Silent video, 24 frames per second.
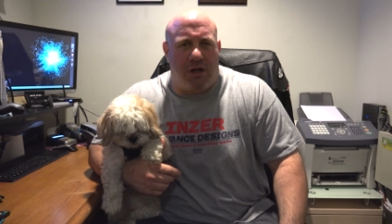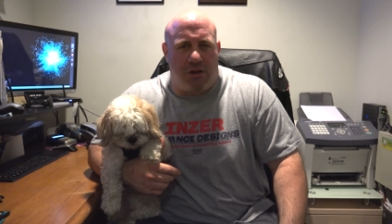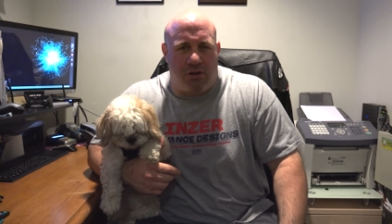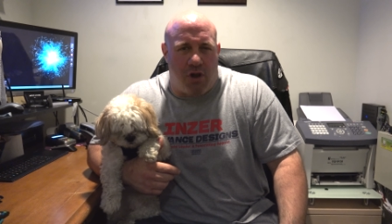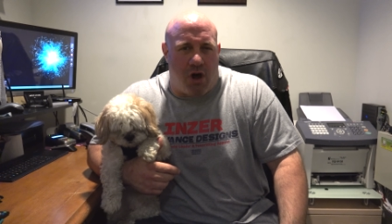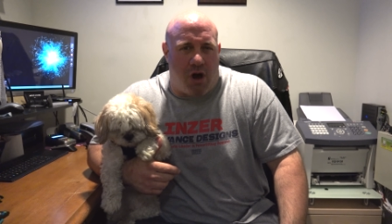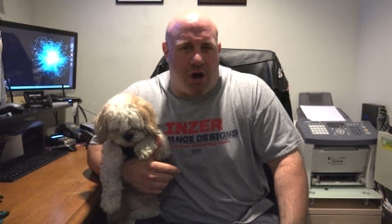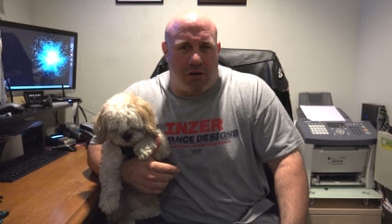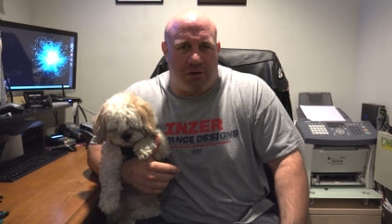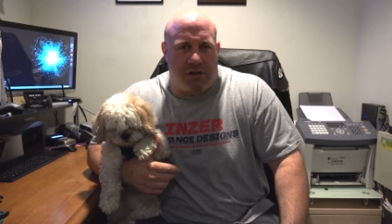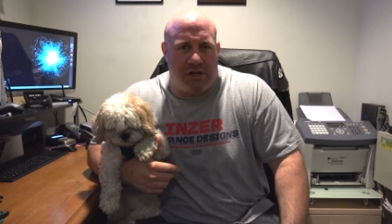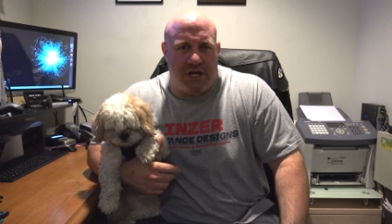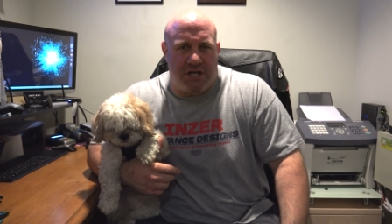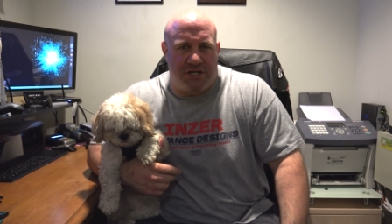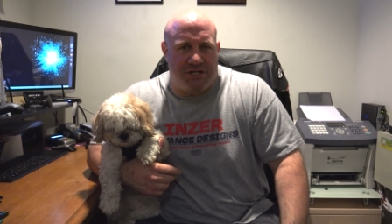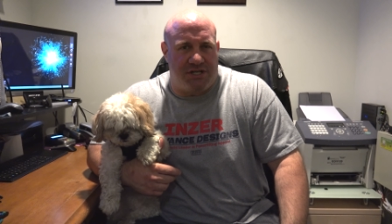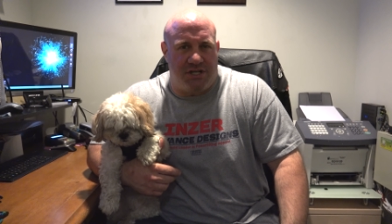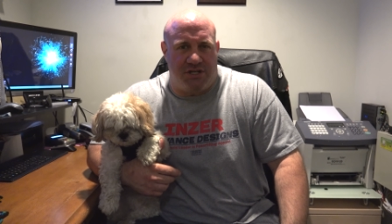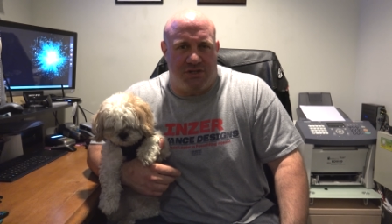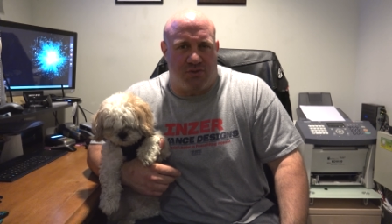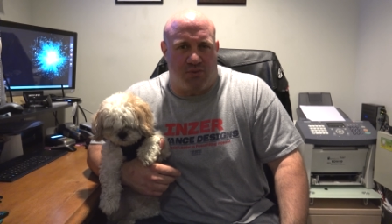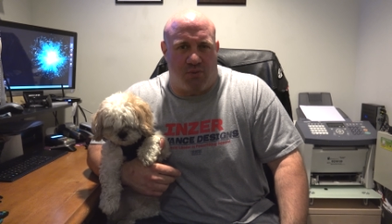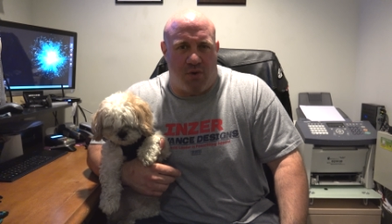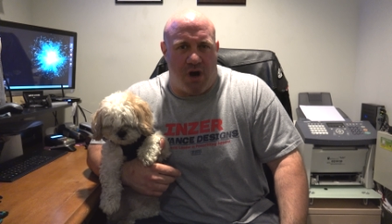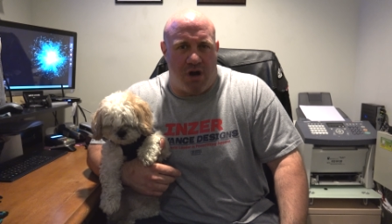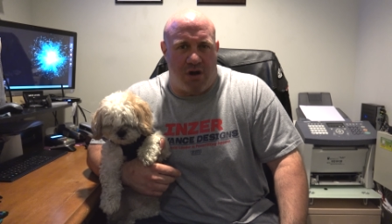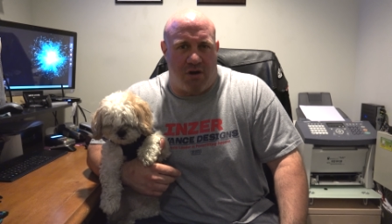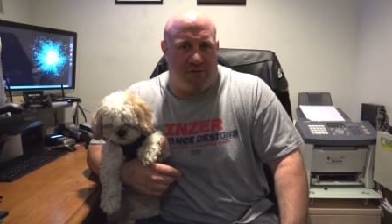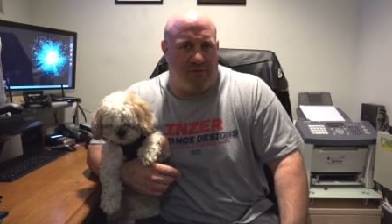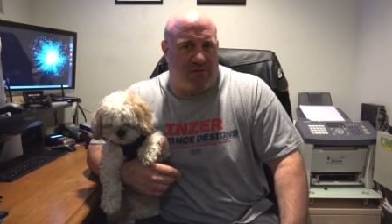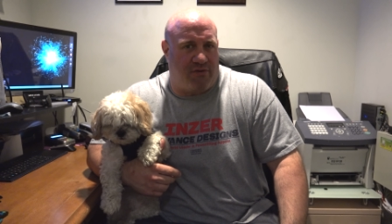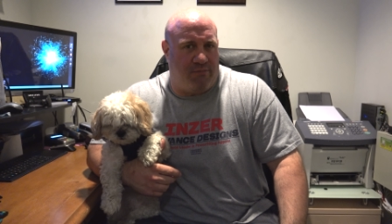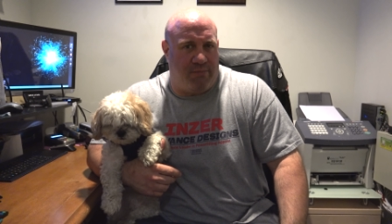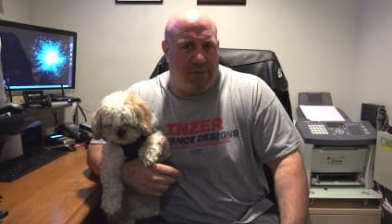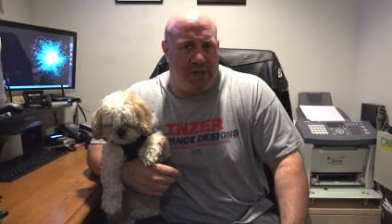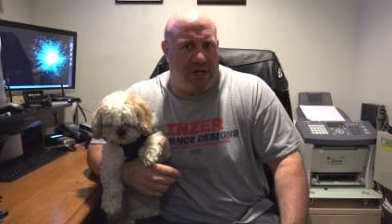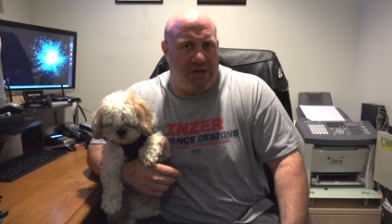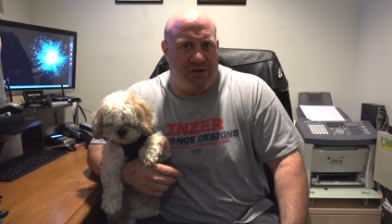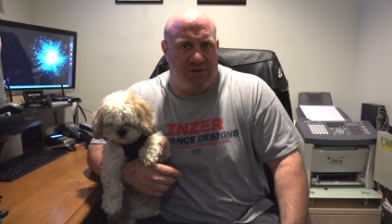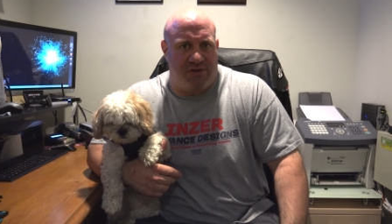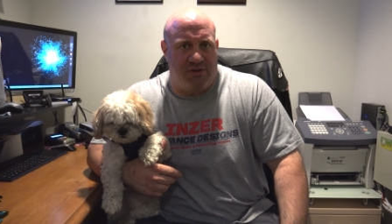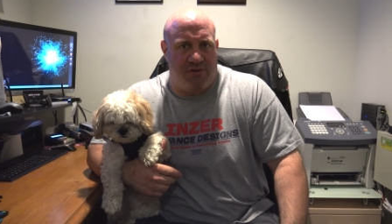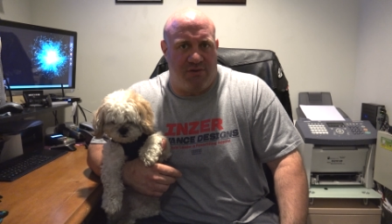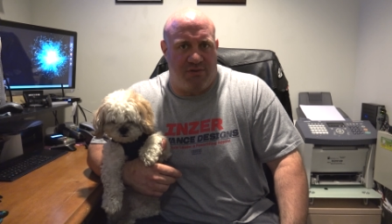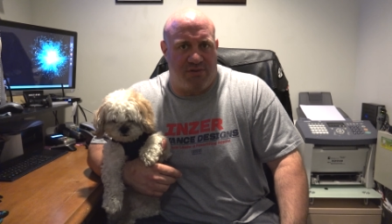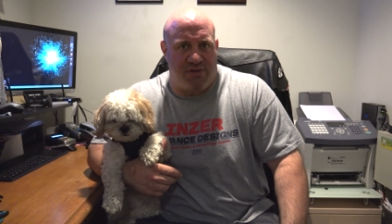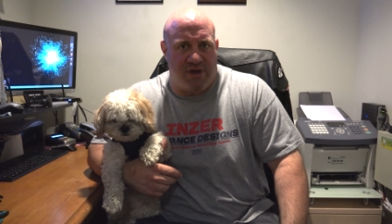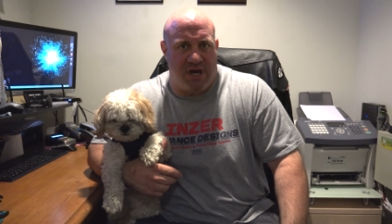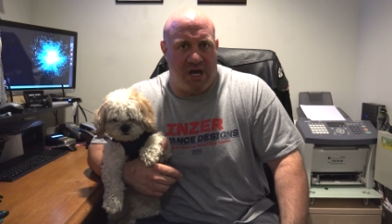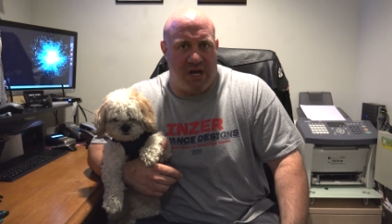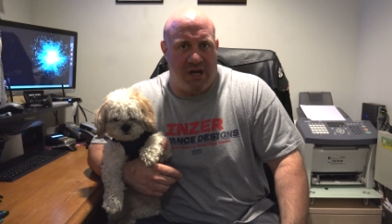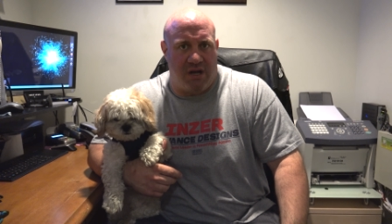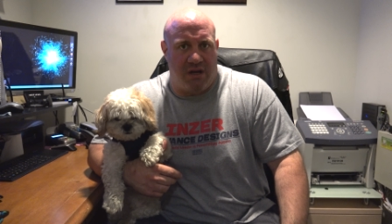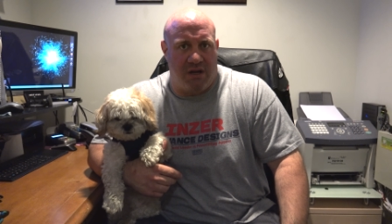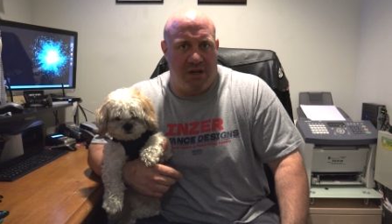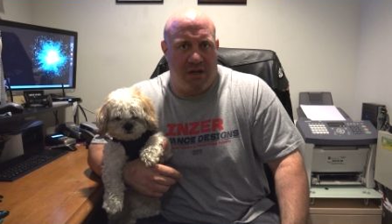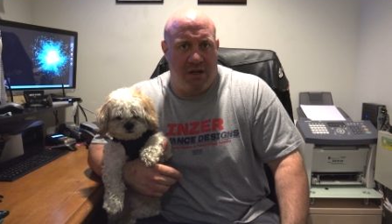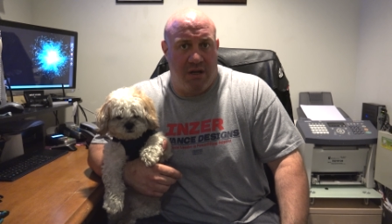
long distance runner for being too thin